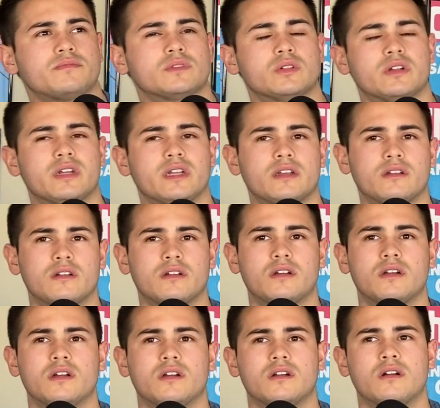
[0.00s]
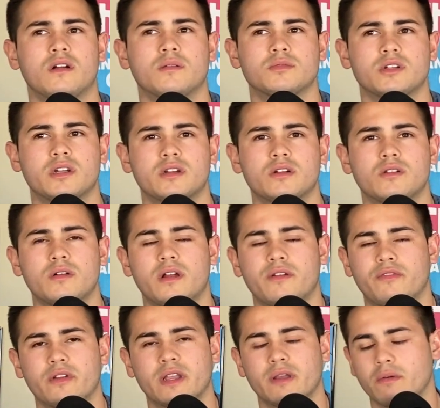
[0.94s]
or arm triangle. I
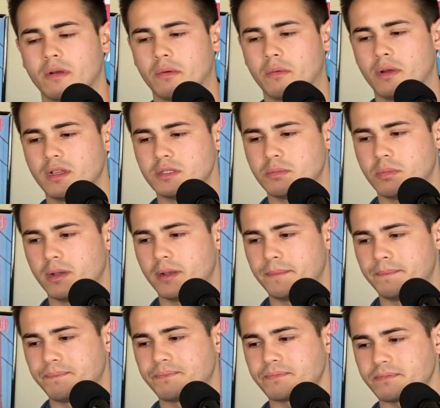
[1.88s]
forget what it was, but